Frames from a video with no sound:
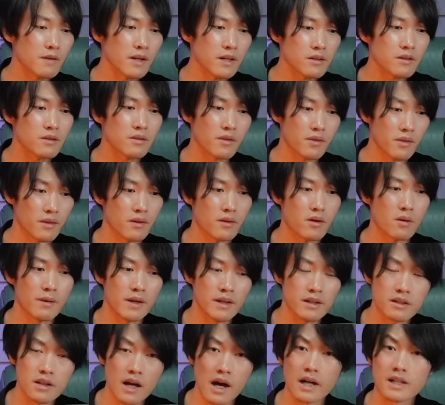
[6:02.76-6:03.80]
to think of it
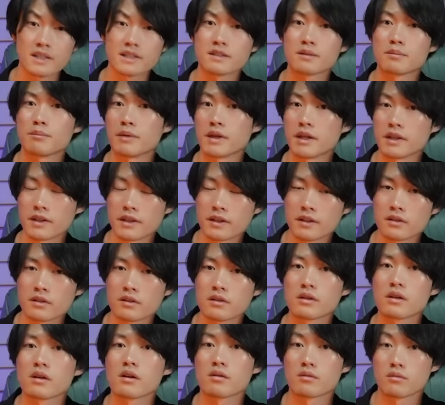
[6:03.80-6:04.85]
as meaning
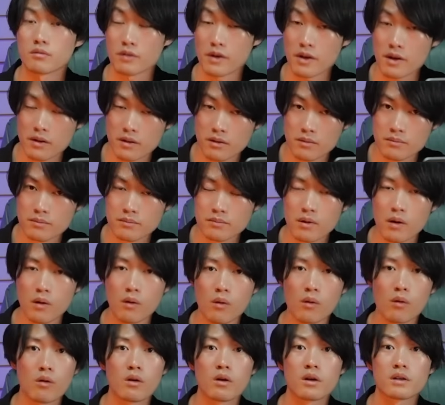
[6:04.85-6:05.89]
realm
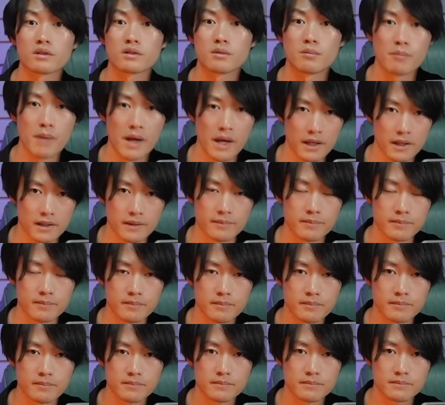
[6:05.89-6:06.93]
or domain.
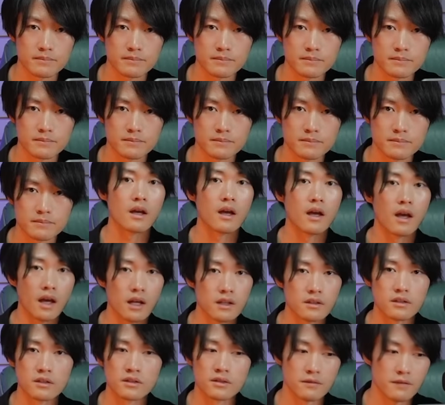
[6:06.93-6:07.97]
And
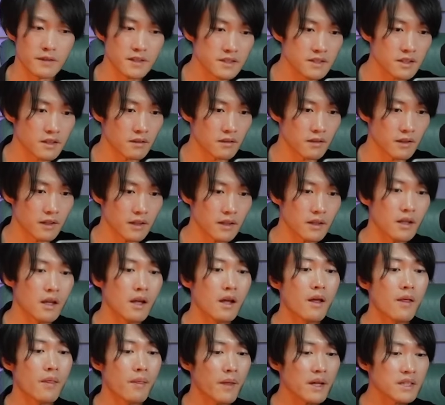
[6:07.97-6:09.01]
interestingly,
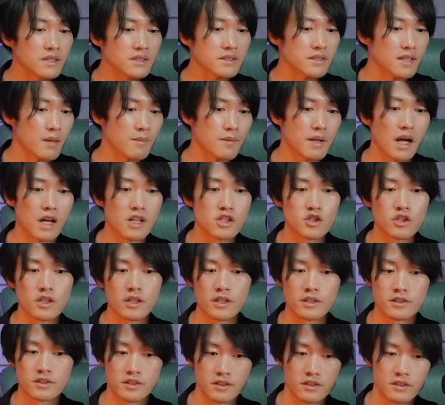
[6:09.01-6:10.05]
that same kanji
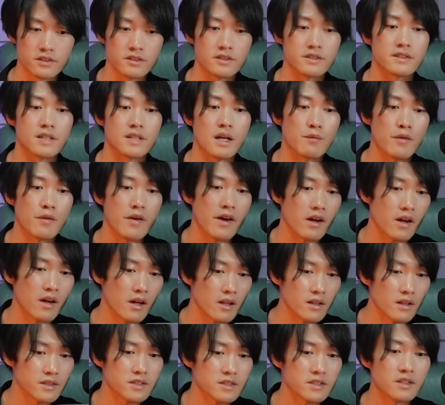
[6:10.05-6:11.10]
is used somewhere
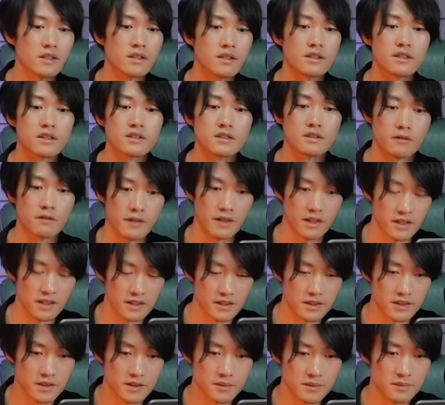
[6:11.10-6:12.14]
else in the series.